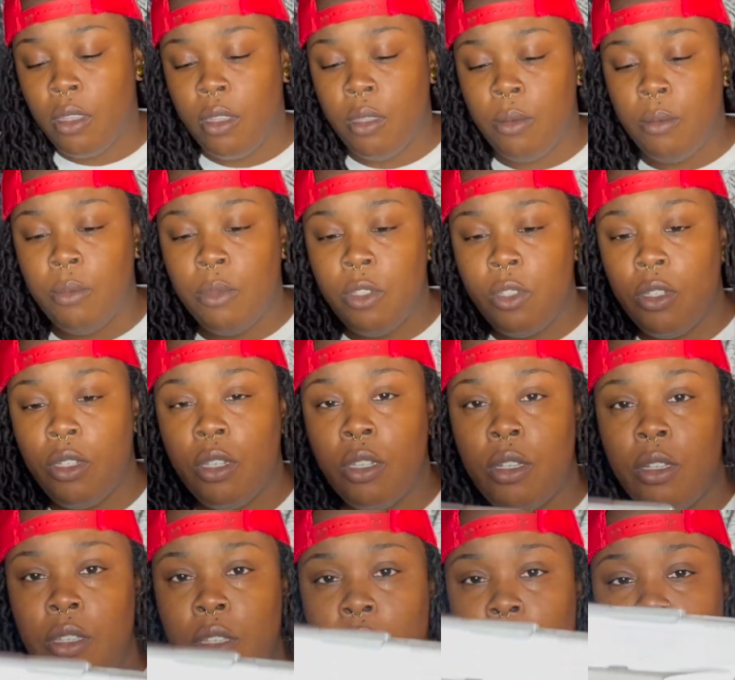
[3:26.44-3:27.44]
let me show
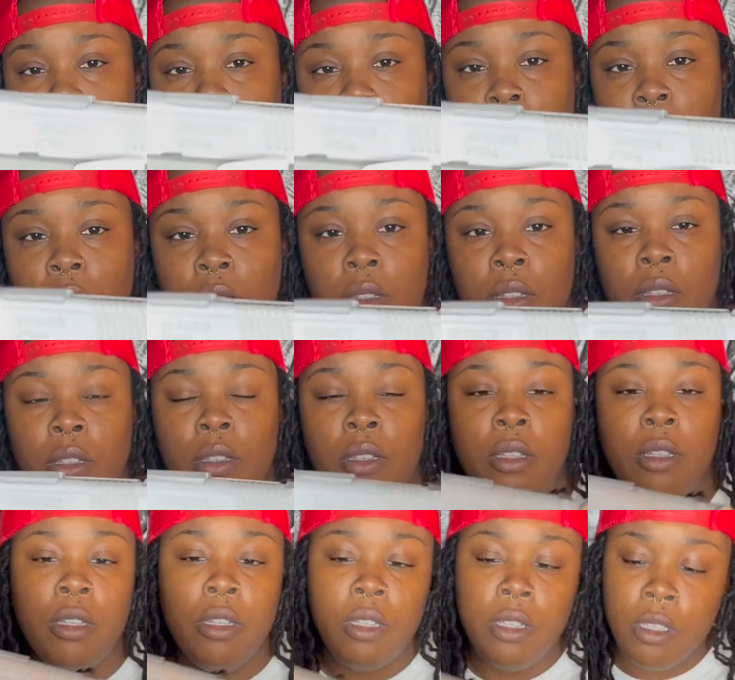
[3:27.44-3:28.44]
you.
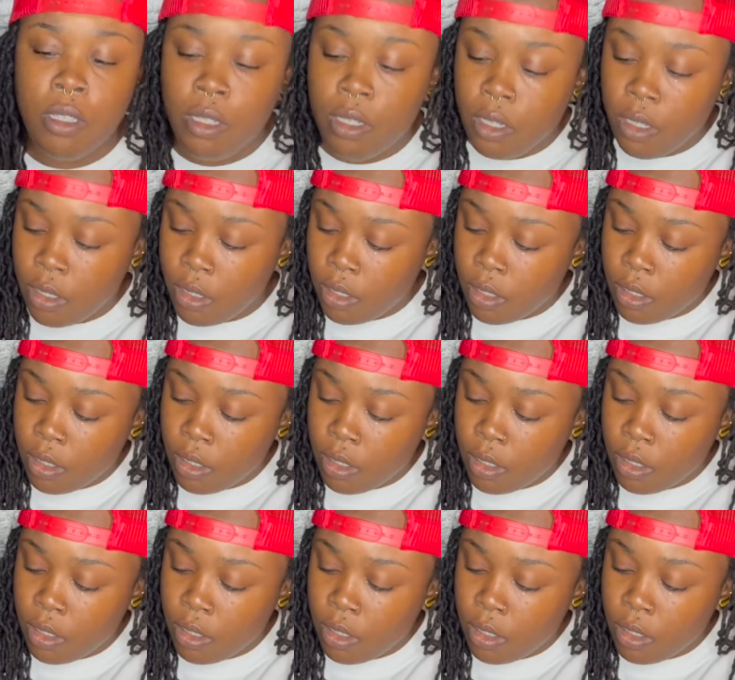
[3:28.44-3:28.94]
Is it?